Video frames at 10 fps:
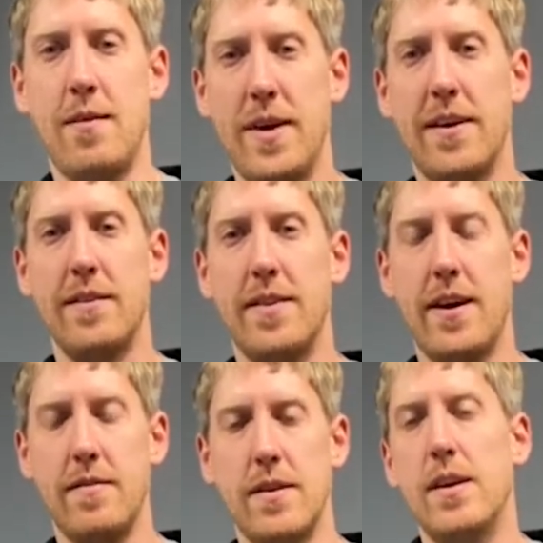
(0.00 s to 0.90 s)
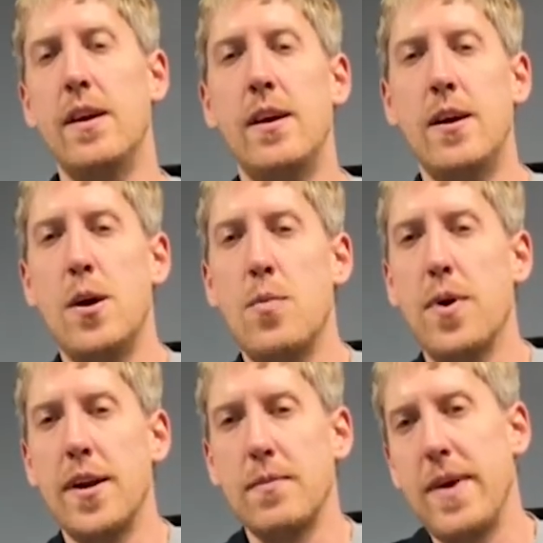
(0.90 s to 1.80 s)
am Aaron Doughton,
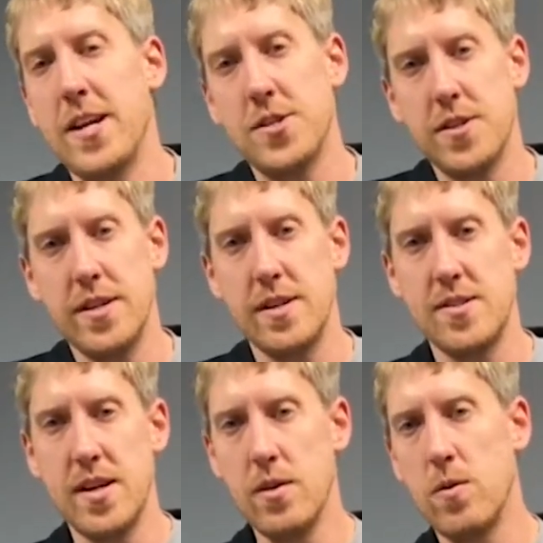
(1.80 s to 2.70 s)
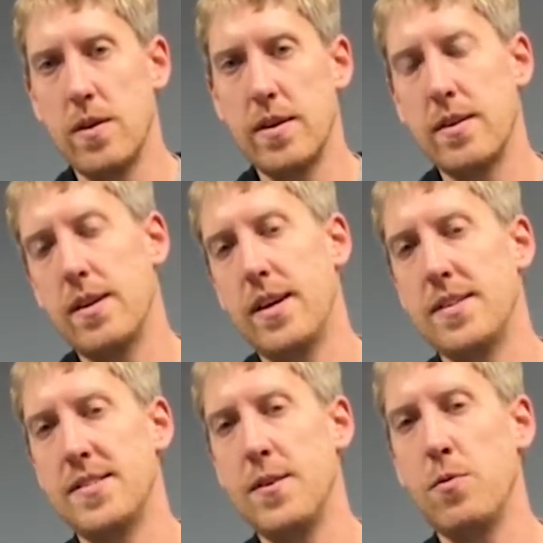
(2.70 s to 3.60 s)
Product Manager here at Sencore.
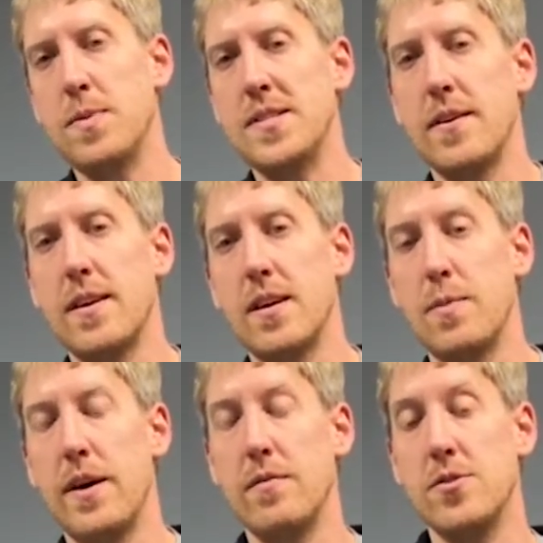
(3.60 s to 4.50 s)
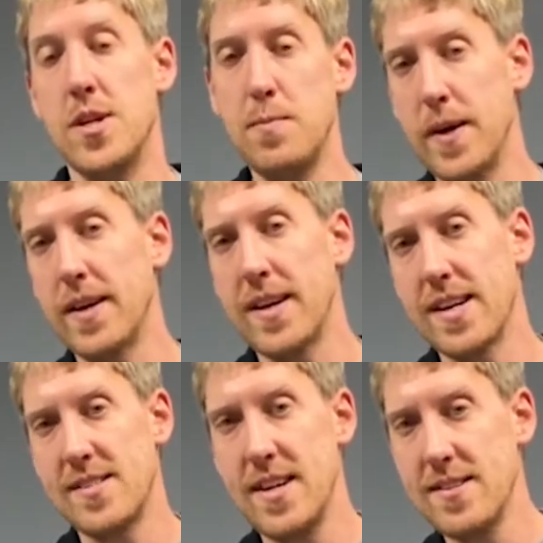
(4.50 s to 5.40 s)
Today we'll be talking about JPEG
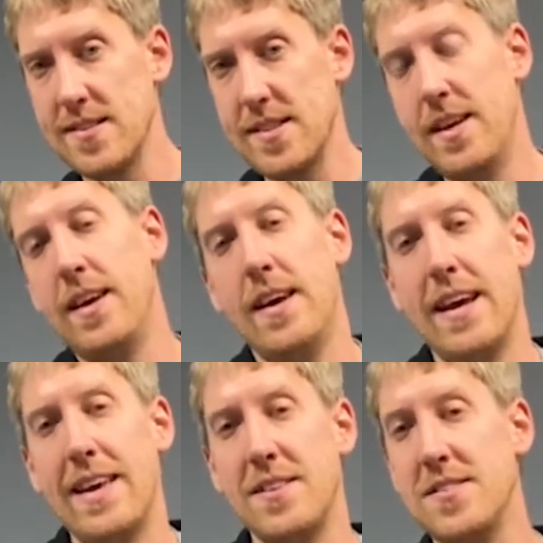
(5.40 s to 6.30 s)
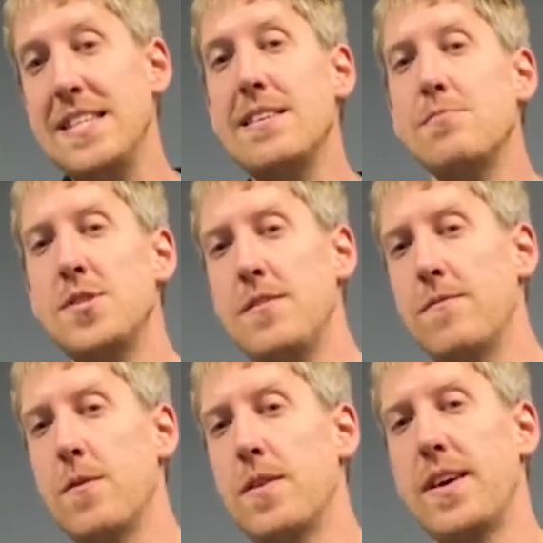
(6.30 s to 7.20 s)
XS and the DMG
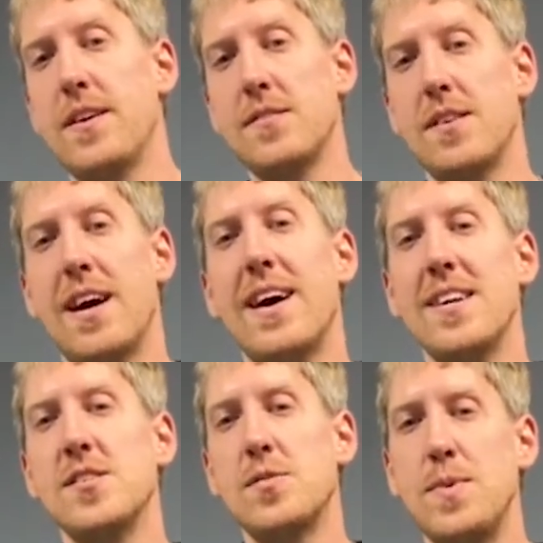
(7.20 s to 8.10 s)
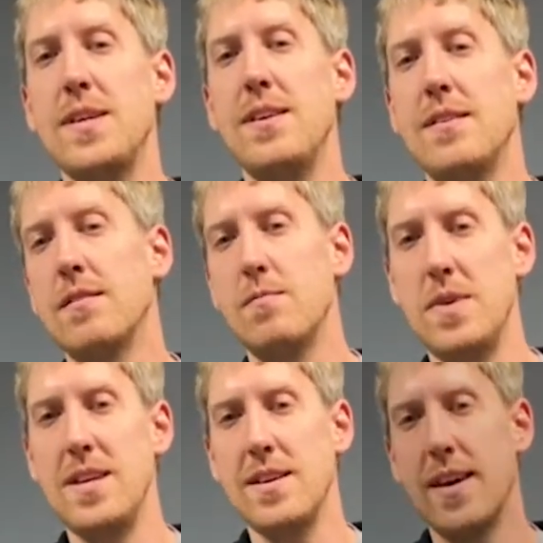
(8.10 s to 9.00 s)
4000 high-speed media